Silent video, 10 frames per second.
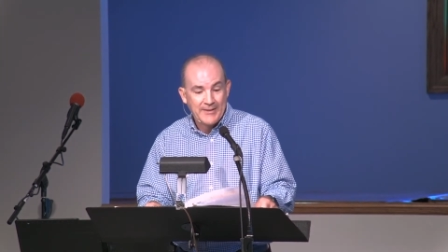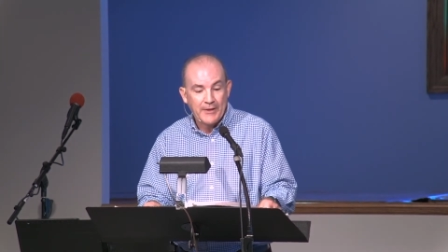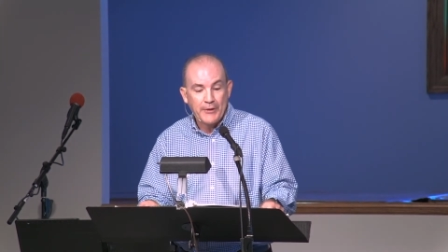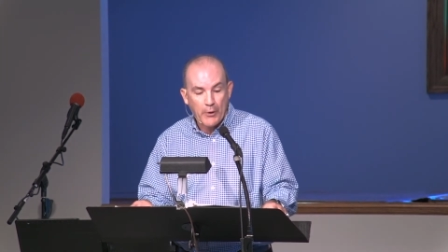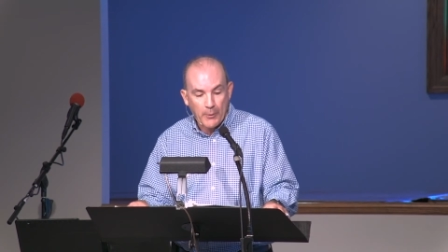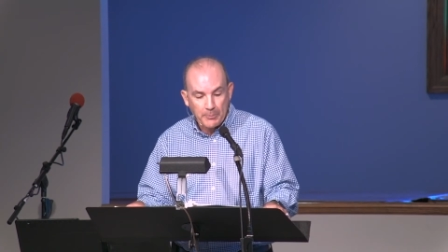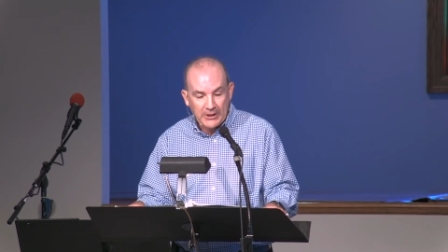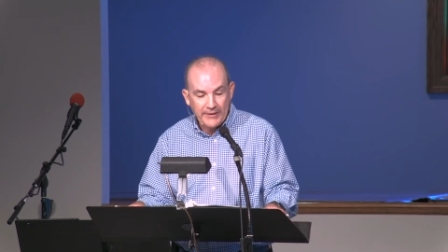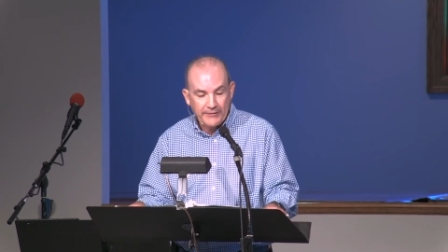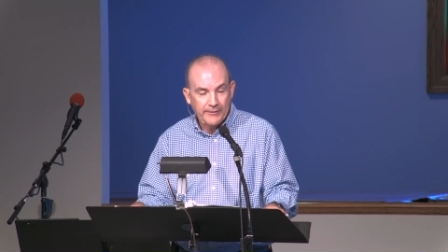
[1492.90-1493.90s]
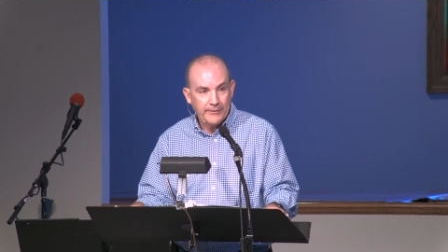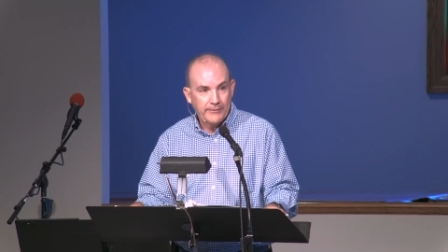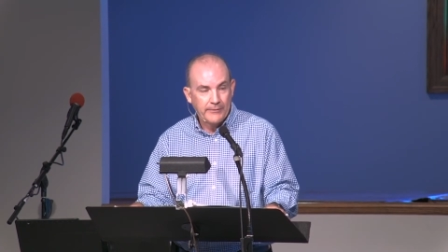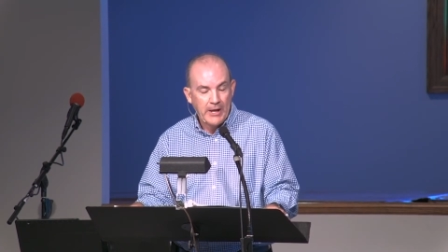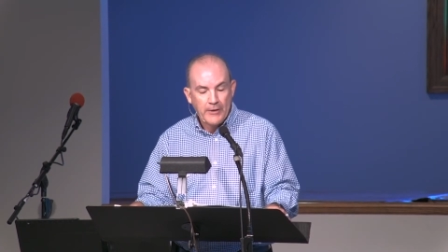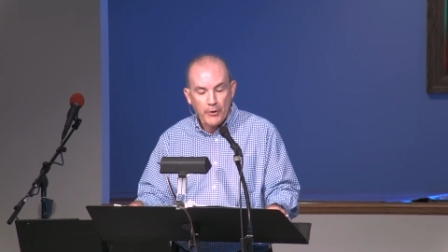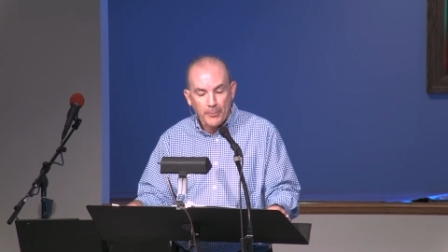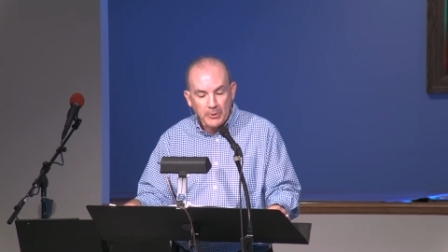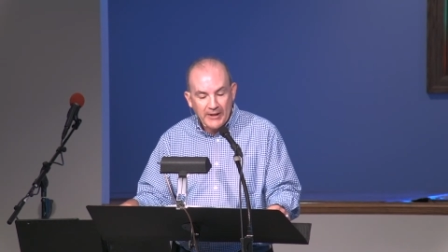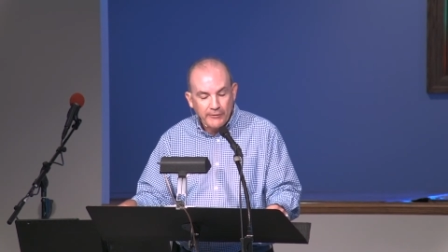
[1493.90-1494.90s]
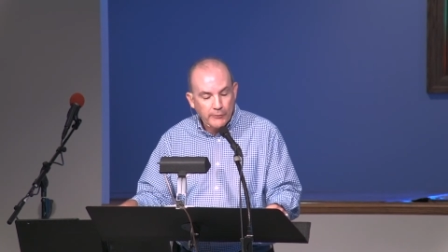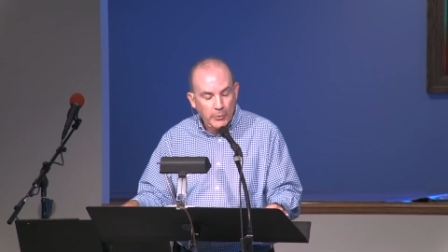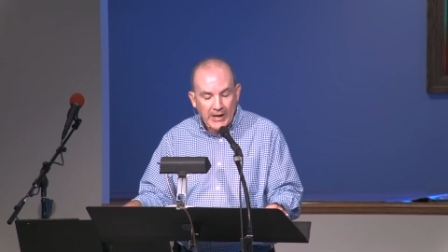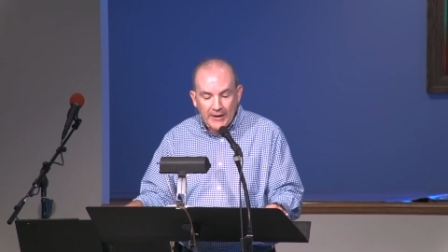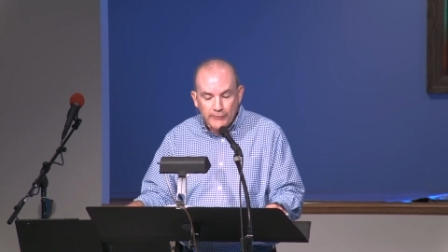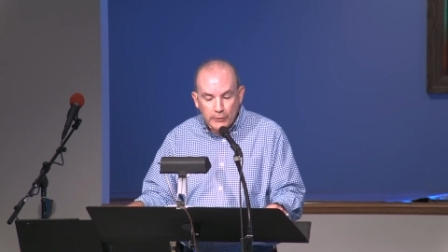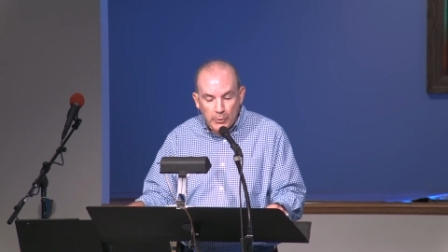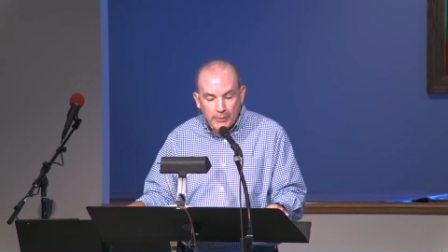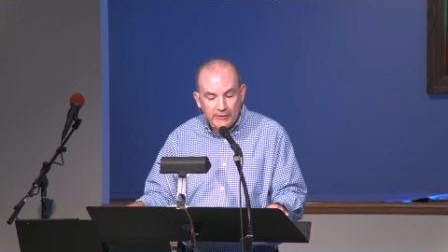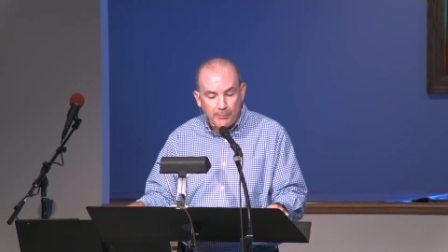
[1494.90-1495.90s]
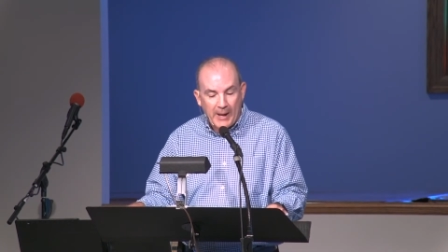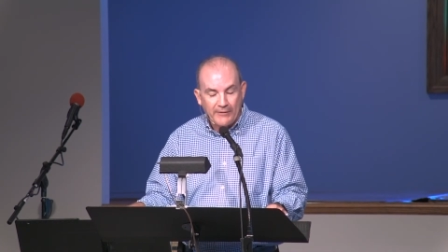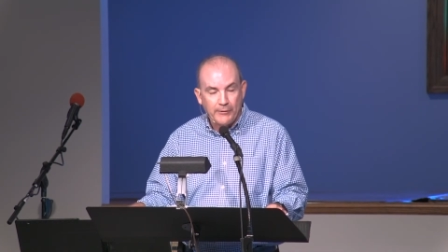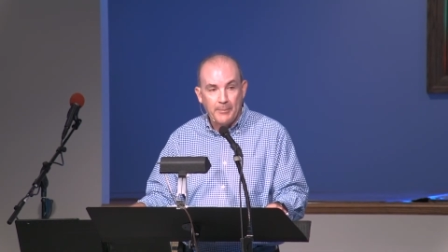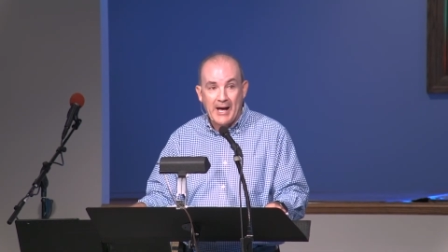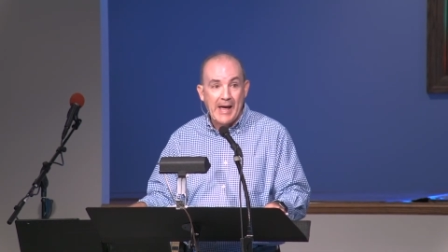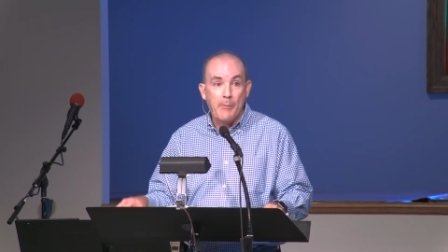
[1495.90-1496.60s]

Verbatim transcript: That there are places. There are places where God's glory is passing by.